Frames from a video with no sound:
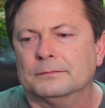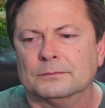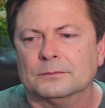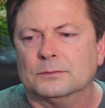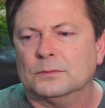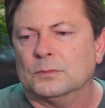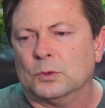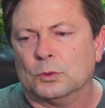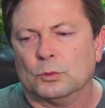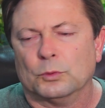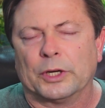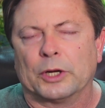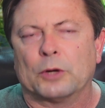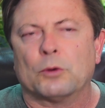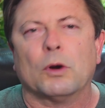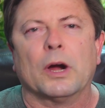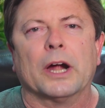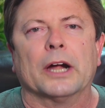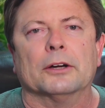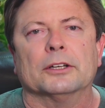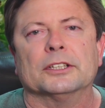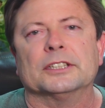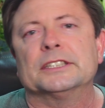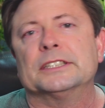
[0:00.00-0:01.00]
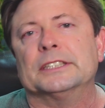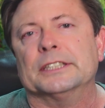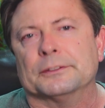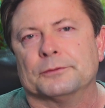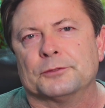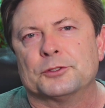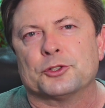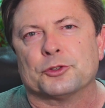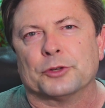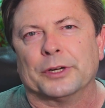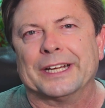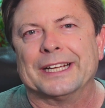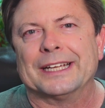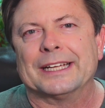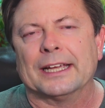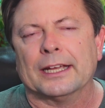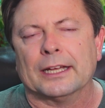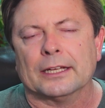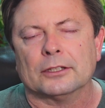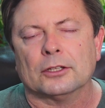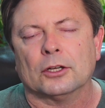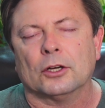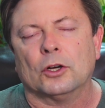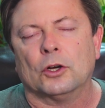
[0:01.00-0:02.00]
require a stiff drink
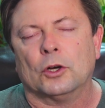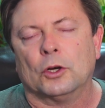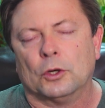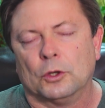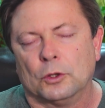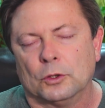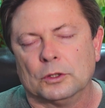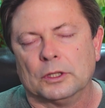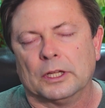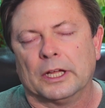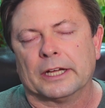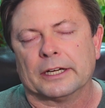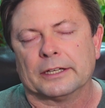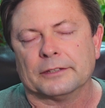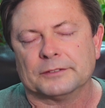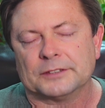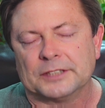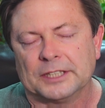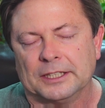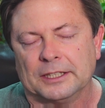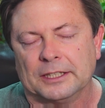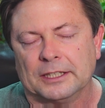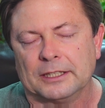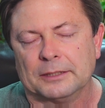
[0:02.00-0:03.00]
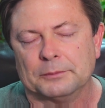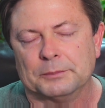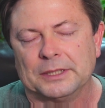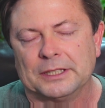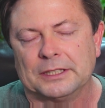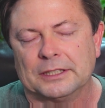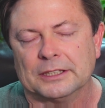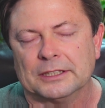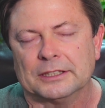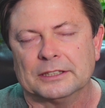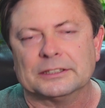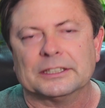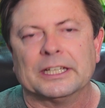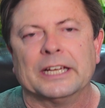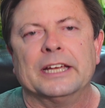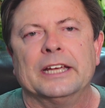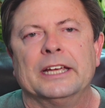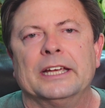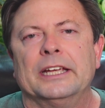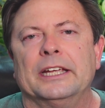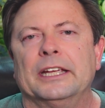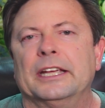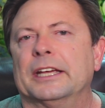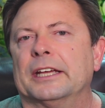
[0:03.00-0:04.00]
and a whole lot of time because
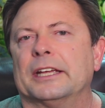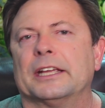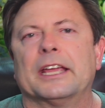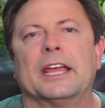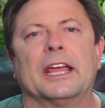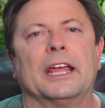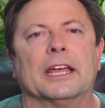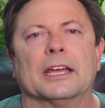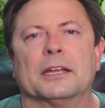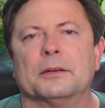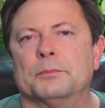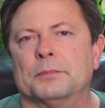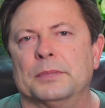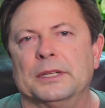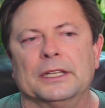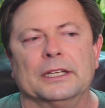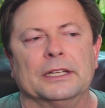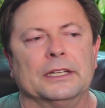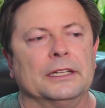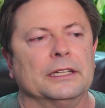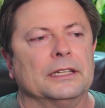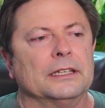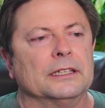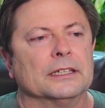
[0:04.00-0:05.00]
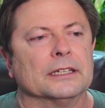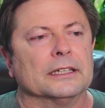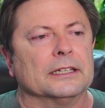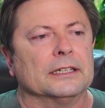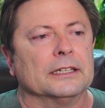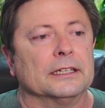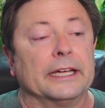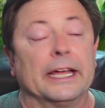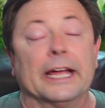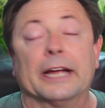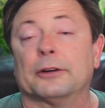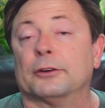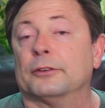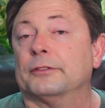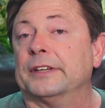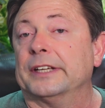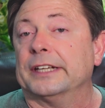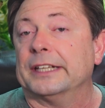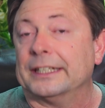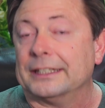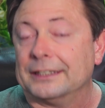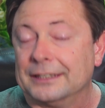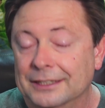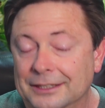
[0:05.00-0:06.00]
it can be
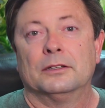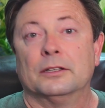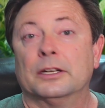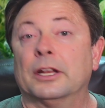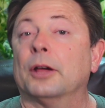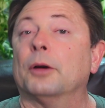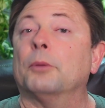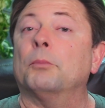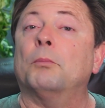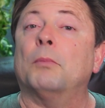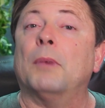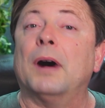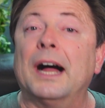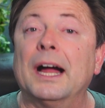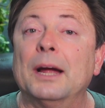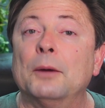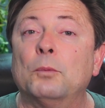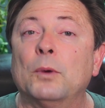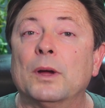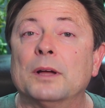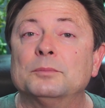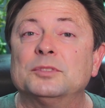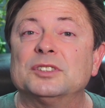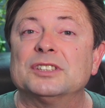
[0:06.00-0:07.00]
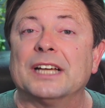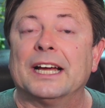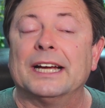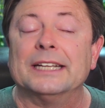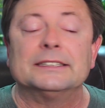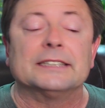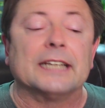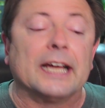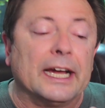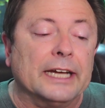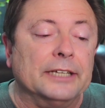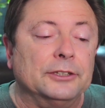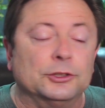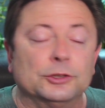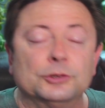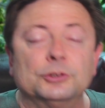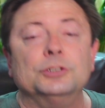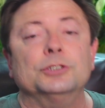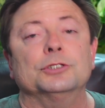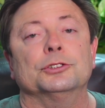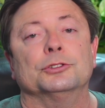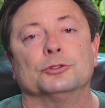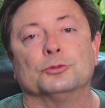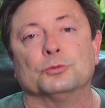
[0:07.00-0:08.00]
aggravating. Now, my websites, I do
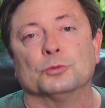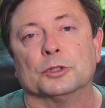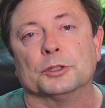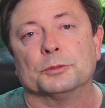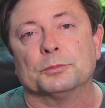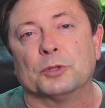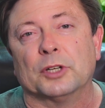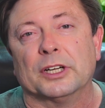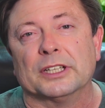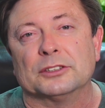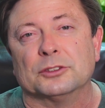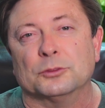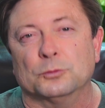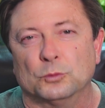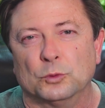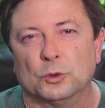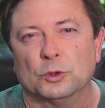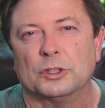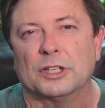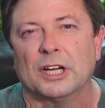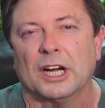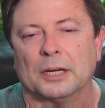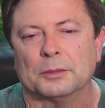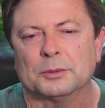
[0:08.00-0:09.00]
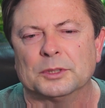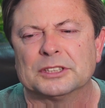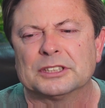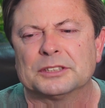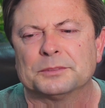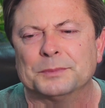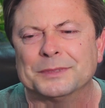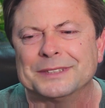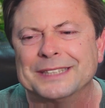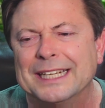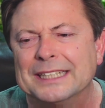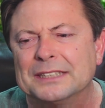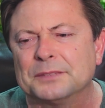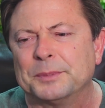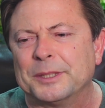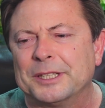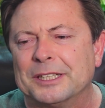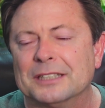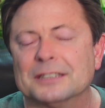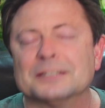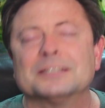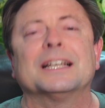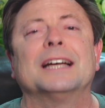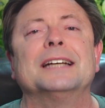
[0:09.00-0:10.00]
use WordPress and WooCommerce, but that's
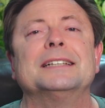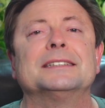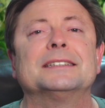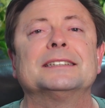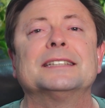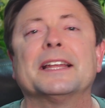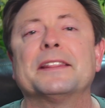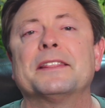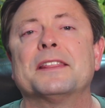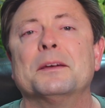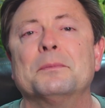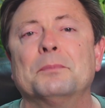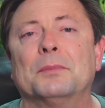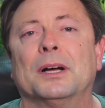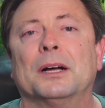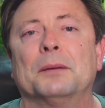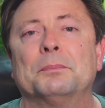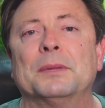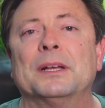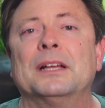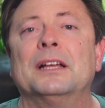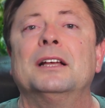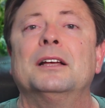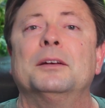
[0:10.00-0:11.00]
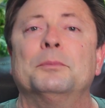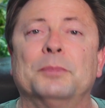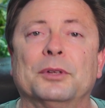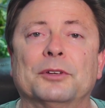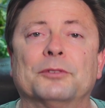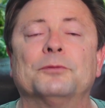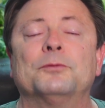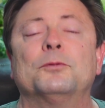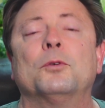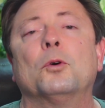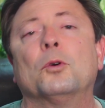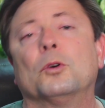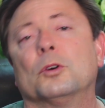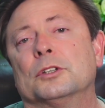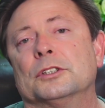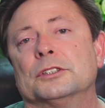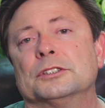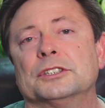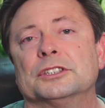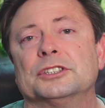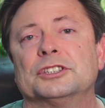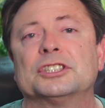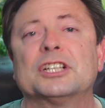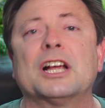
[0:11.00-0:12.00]
because I set them up
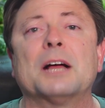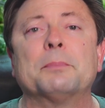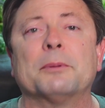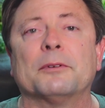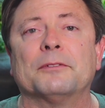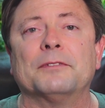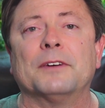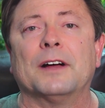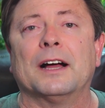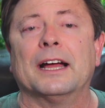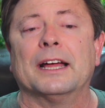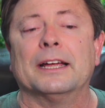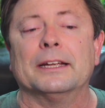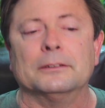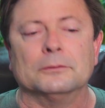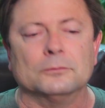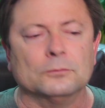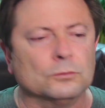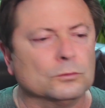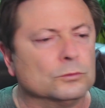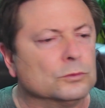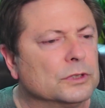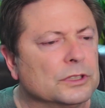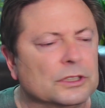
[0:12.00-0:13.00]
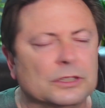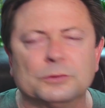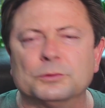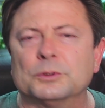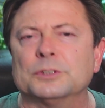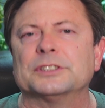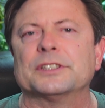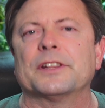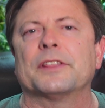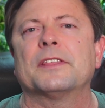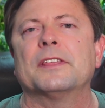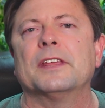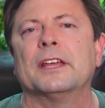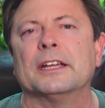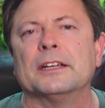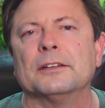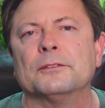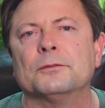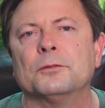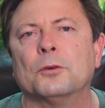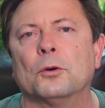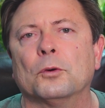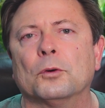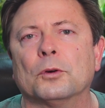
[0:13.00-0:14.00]
before Shopify really was a thing
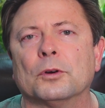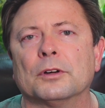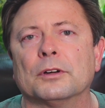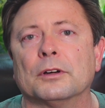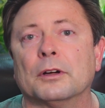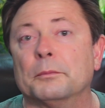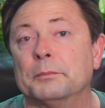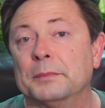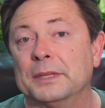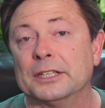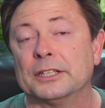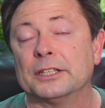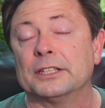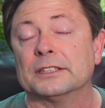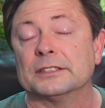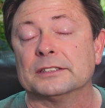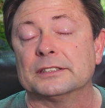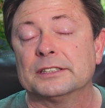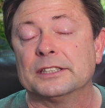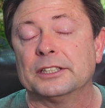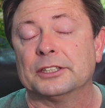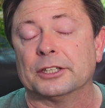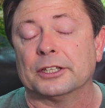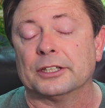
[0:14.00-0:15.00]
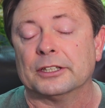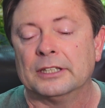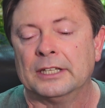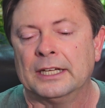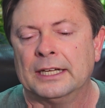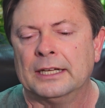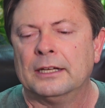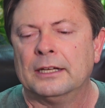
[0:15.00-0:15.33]
for me to consider.